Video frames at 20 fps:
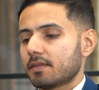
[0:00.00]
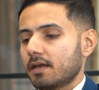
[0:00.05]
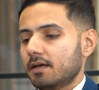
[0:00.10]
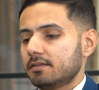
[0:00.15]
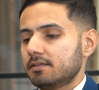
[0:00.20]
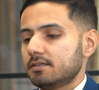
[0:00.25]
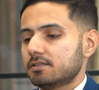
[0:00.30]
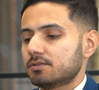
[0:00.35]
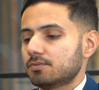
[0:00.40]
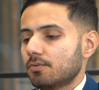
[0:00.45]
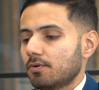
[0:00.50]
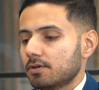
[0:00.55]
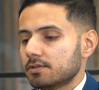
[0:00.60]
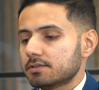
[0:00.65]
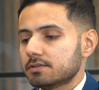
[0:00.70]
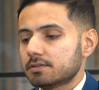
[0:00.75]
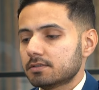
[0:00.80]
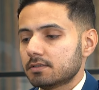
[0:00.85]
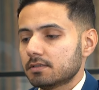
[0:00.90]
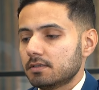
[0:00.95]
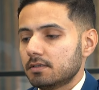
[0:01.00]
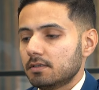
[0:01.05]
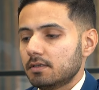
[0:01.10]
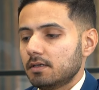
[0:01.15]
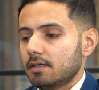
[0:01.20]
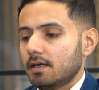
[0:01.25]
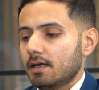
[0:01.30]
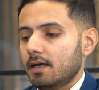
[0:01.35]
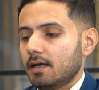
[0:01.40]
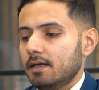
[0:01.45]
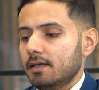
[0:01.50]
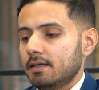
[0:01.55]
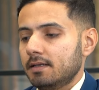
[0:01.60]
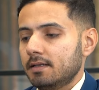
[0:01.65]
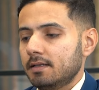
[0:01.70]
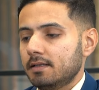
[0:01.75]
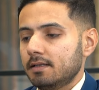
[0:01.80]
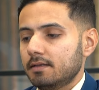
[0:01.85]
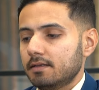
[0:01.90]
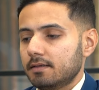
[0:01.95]
and this was
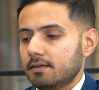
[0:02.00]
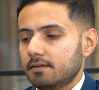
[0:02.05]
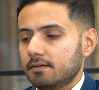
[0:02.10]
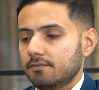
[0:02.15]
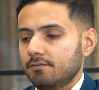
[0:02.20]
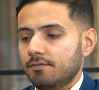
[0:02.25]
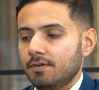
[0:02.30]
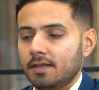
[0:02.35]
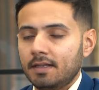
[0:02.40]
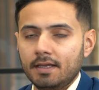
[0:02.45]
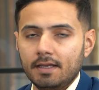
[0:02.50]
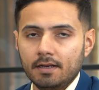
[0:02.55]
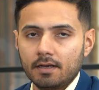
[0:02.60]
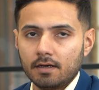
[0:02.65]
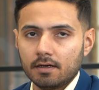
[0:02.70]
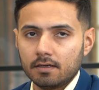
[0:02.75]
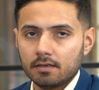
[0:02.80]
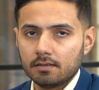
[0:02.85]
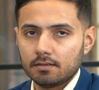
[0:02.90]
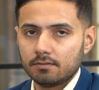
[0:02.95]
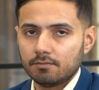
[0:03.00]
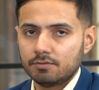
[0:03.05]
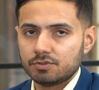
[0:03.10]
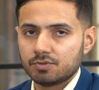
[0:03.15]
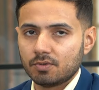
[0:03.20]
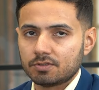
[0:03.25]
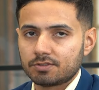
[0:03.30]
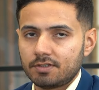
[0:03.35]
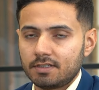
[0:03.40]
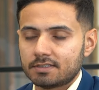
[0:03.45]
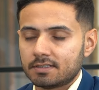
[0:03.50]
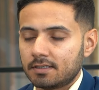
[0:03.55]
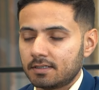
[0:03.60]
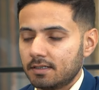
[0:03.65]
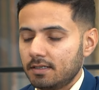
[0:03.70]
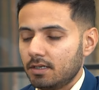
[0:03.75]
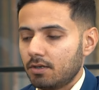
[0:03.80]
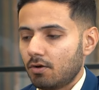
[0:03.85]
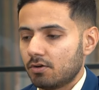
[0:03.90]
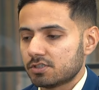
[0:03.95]
in Venera, which was
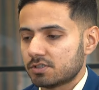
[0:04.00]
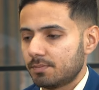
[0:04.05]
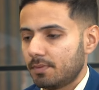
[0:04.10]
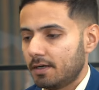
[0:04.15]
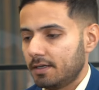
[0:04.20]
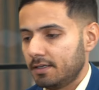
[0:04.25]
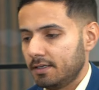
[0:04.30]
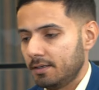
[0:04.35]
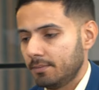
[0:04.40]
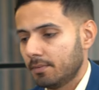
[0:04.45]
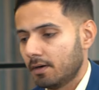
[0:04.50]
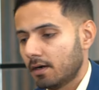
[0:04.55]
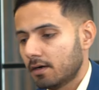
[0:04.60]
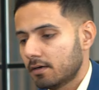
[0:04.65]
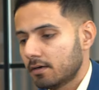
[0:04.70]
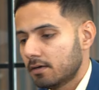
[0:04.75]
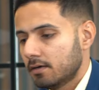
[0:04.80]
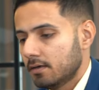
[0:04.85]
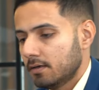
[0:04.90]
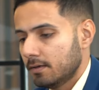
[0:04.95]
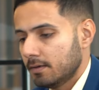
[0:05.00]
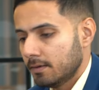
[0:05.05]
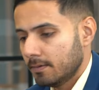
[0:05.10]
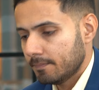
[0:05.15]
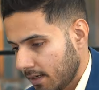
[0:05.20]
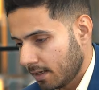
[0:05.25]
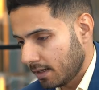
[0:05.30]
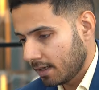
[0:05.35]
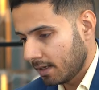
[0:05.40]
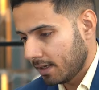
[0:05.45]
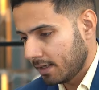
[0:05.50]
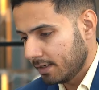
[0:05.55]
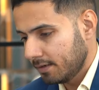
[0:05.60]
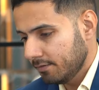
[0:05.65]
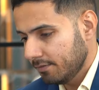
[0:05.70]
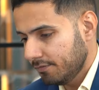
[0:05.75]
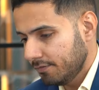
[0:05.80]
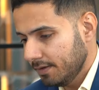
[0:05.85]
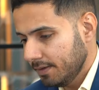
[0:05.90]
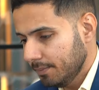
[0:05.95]
recently launched by Emaar.
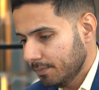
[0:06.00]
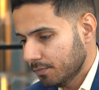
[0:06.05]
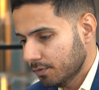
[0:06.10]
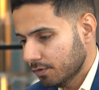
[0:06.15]
And if we